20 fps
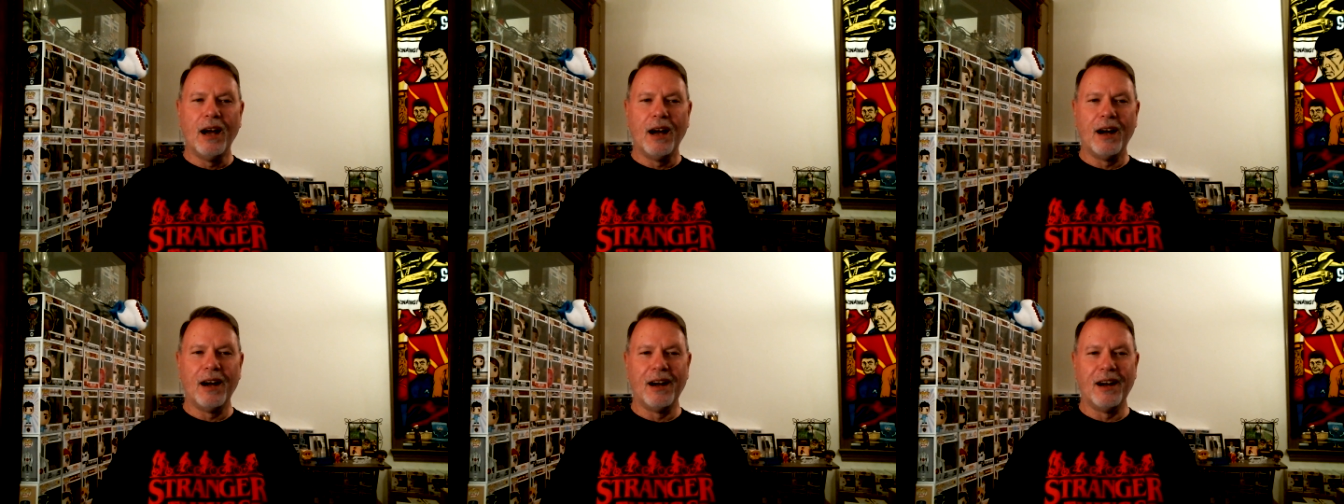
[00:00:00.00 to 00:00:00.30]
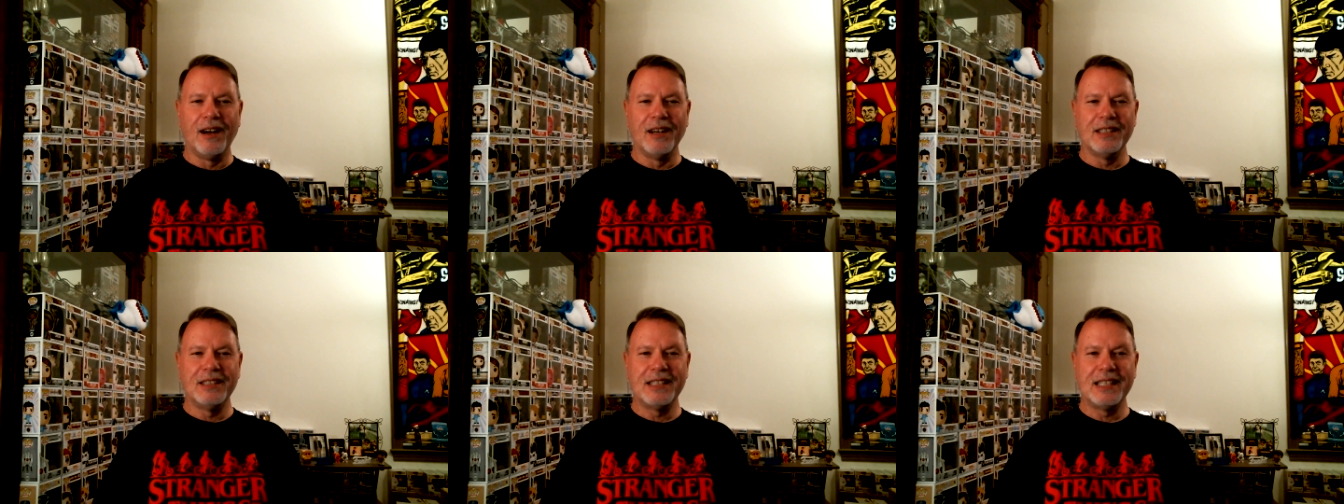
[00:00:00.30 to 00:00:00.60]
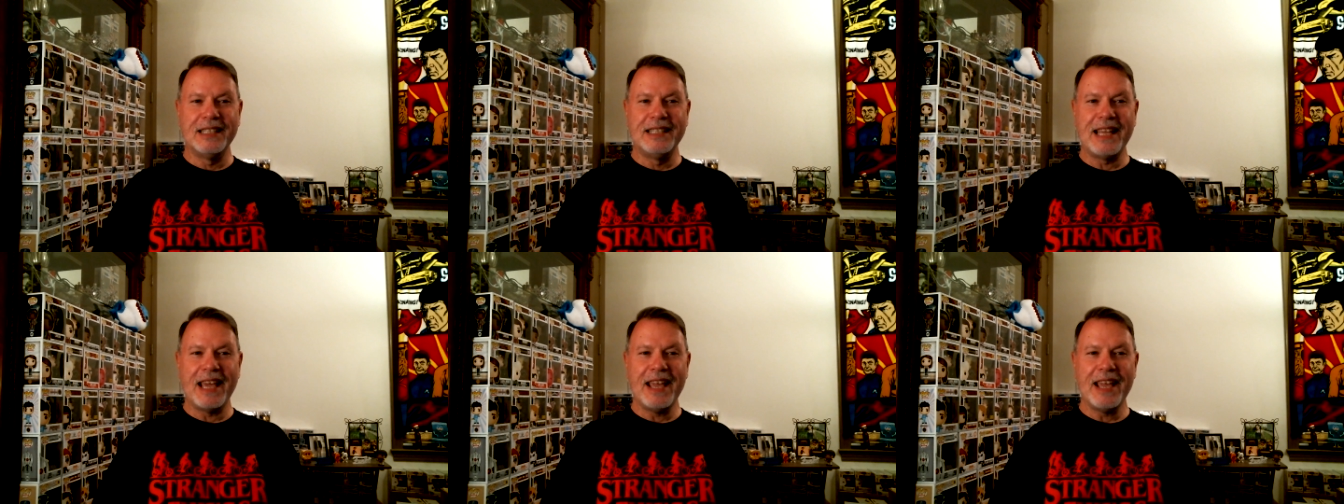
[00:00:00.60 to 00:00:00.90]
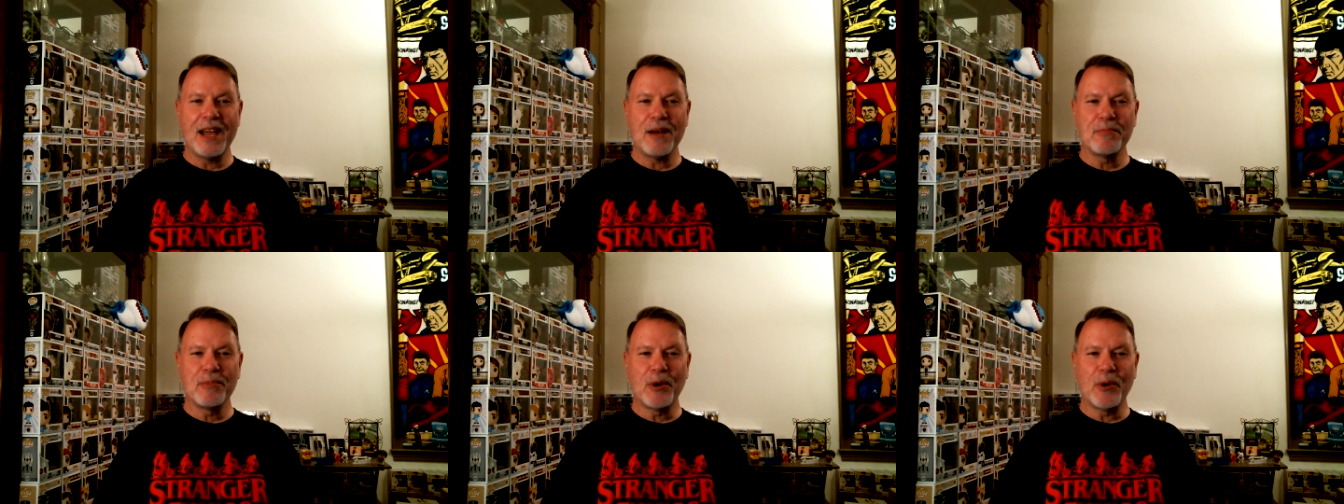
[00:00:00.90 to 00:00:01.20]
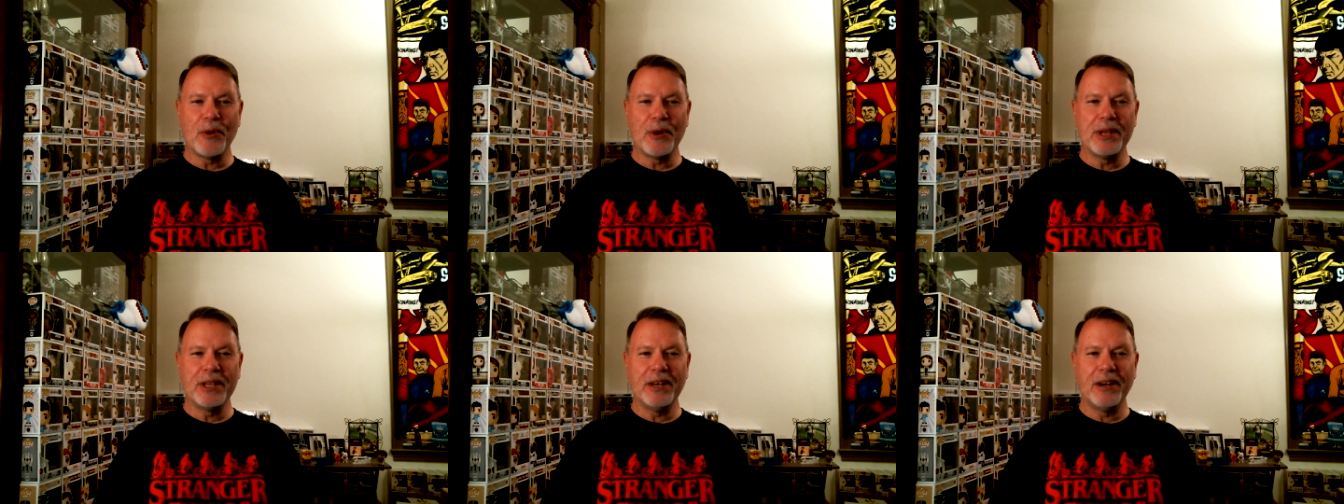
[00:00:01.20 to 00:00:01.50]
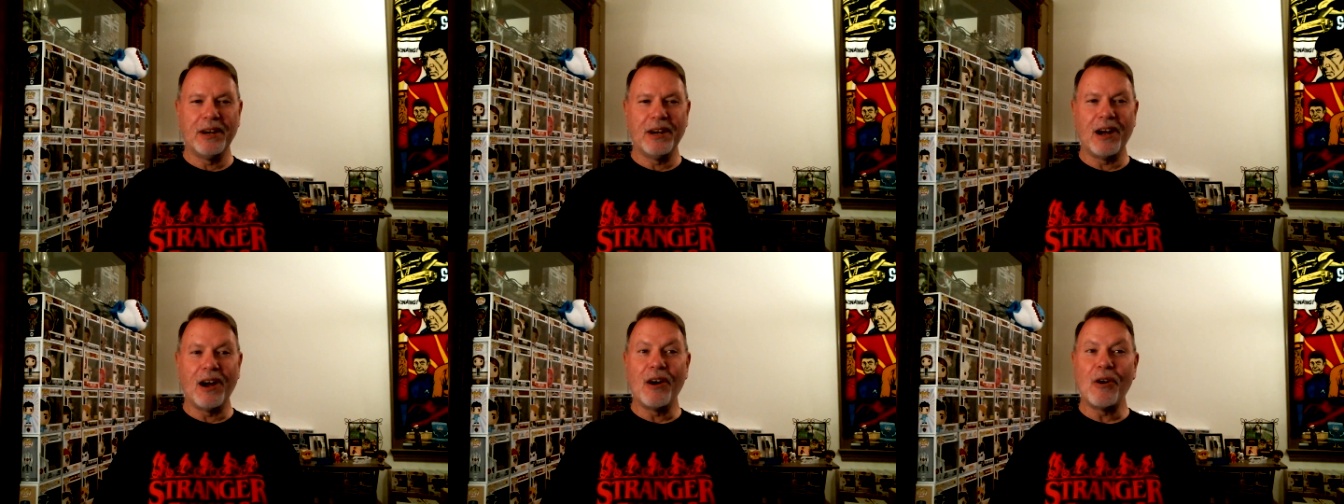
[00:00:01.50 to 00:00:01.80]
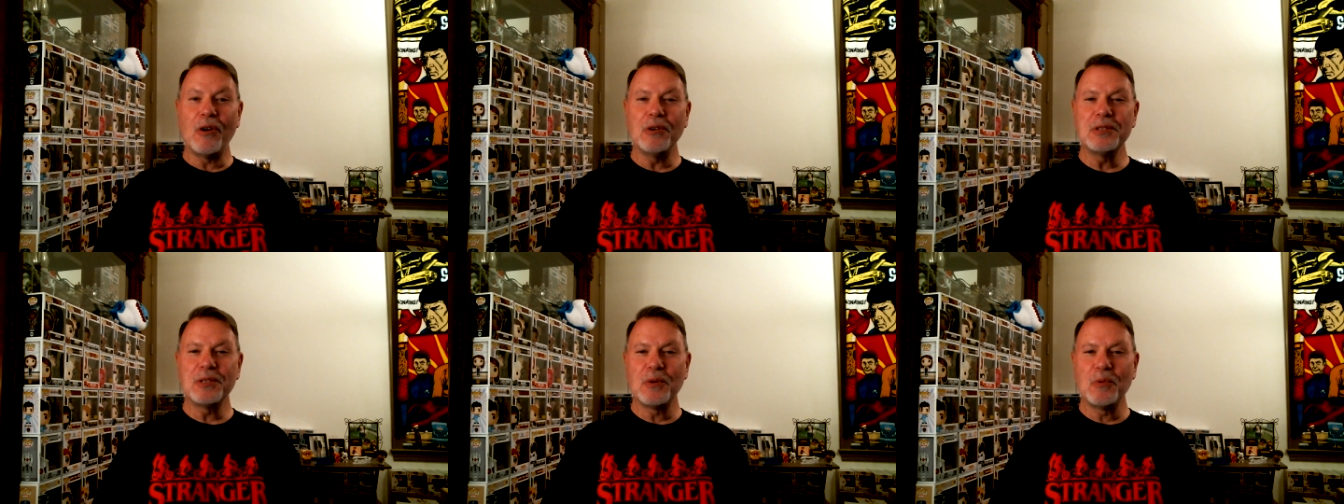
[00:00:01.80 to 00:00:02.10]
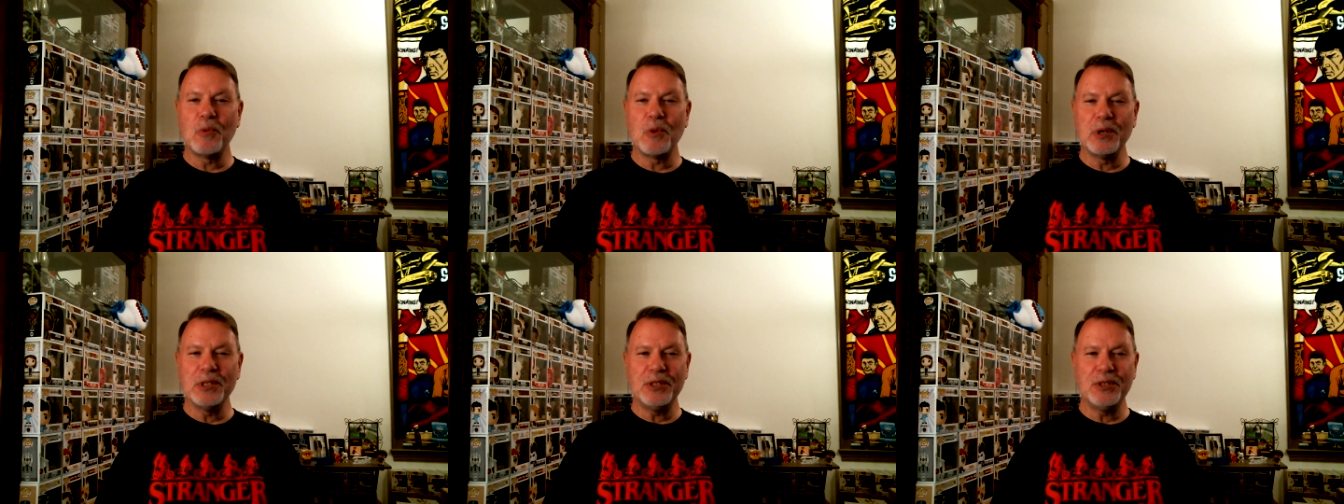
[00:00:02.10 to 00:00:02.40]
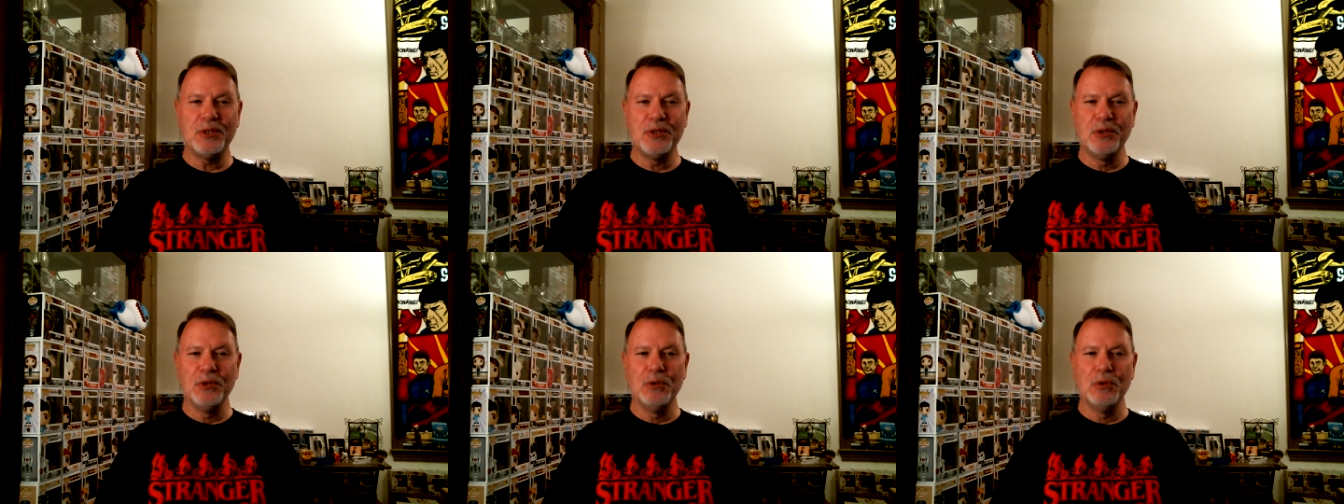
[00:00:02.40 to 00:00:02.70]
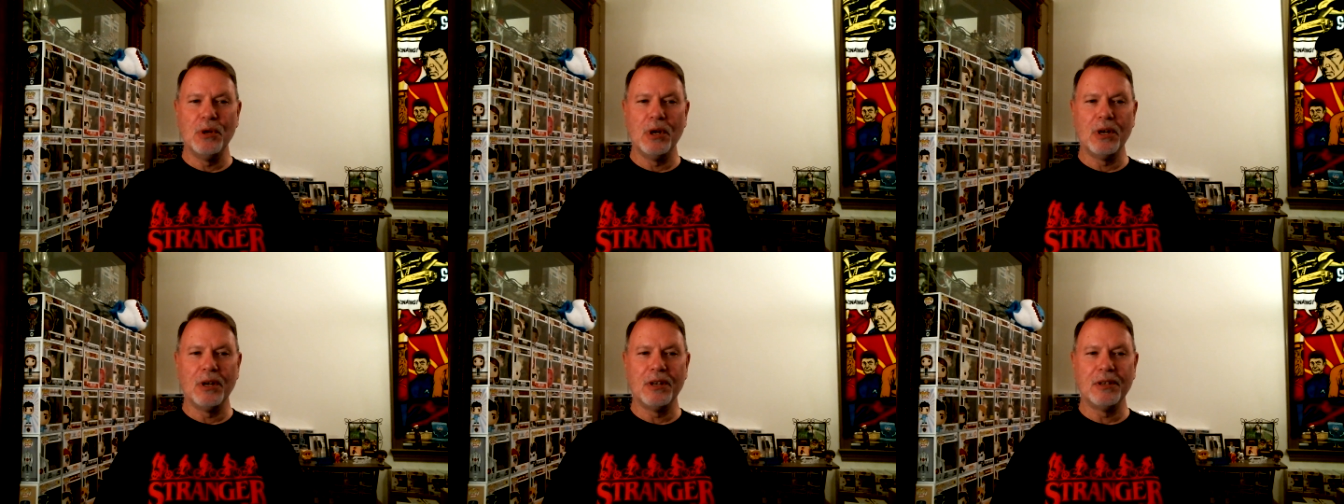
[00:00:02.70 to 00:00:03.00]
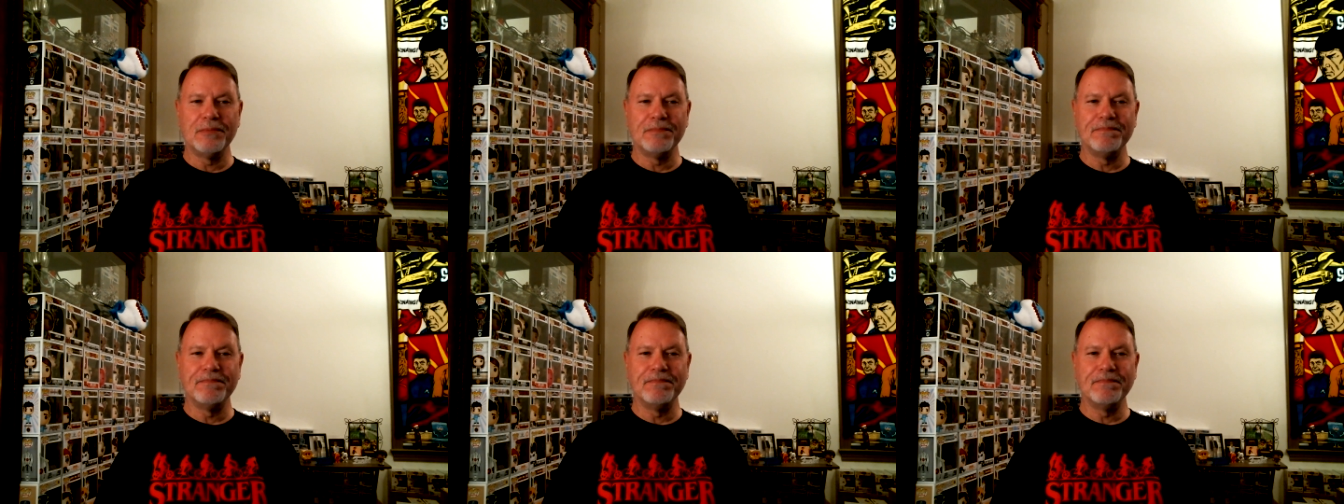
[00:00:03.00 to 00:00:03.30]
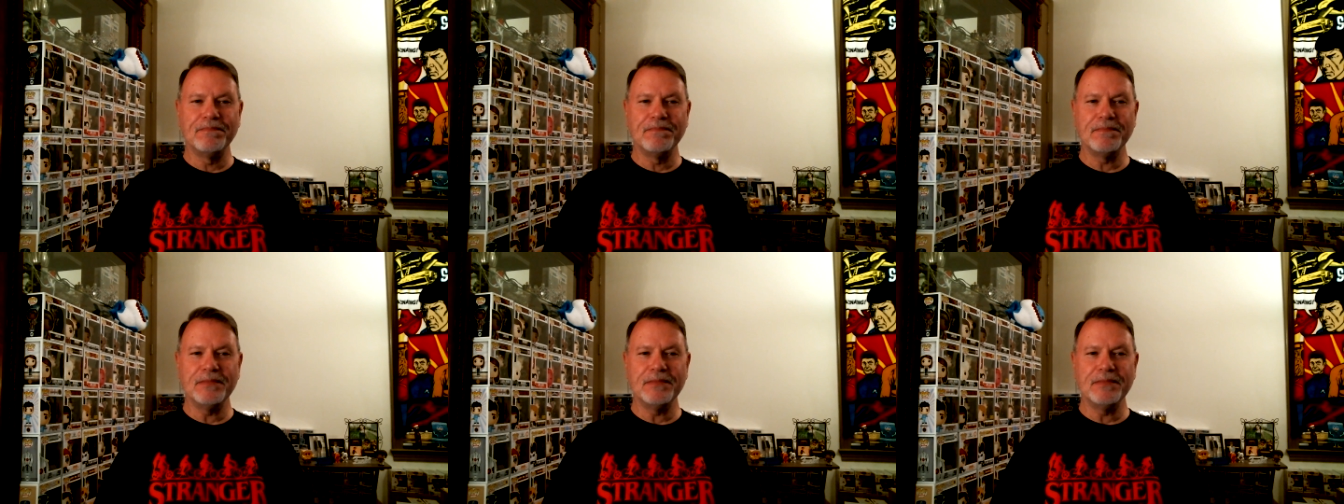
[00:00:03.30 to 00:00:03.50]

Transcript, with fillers: Uh, today I'm going. I also want to um,